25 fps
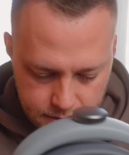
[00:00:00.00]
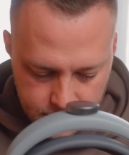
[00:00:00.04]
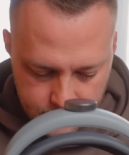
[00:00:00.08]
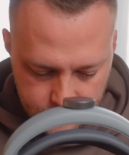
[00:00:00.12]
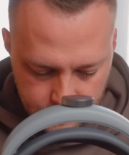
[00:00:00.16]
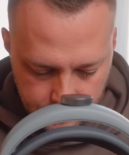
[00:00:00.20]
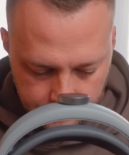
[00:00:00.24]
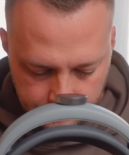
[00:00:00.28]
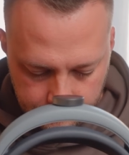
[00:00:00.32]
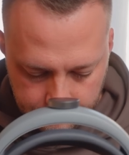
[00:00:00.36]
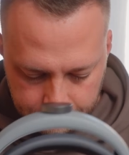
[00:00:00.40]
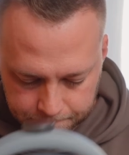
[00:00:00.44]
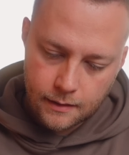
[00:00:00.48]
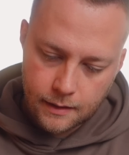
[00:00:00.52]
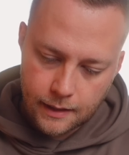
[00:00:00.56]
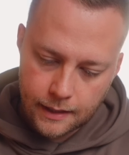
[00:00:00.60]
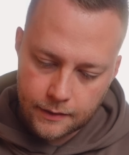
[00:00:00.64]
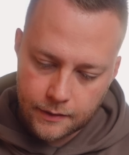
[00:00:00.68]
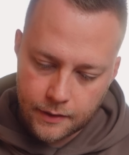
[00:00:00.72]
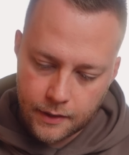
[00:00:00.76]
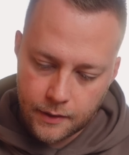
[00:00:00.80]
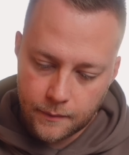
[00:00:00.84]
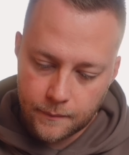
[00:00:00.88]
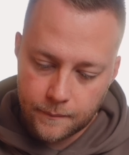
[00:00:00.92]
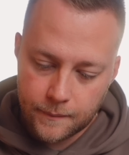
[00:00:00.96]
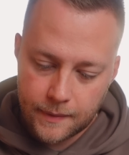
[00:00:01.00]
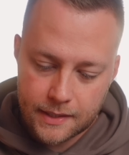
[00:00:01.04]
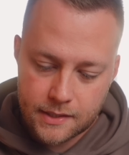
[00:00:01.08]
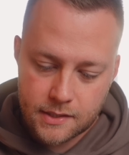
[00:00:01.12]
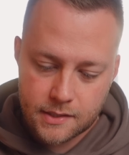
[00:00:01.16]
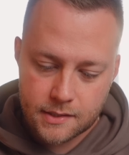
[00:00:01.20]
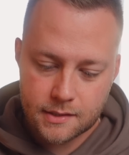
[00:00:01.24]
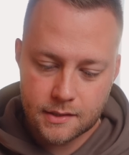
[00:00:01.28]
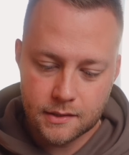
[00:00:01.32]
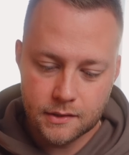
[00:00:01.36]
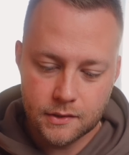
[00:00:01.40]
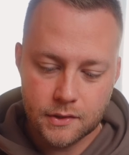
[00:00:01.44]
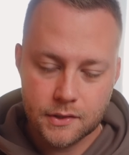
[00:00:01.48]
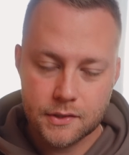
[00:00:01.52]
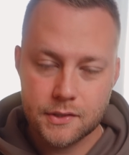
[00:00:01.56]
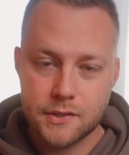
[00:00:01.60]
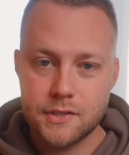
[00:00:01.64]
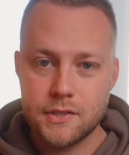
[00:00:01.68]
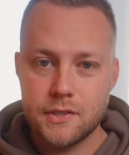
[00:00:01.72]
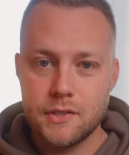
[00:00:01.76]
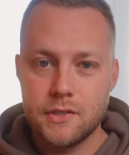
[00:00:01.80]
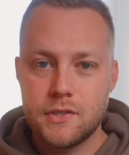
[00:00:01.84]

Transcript: So I don't know, it just looks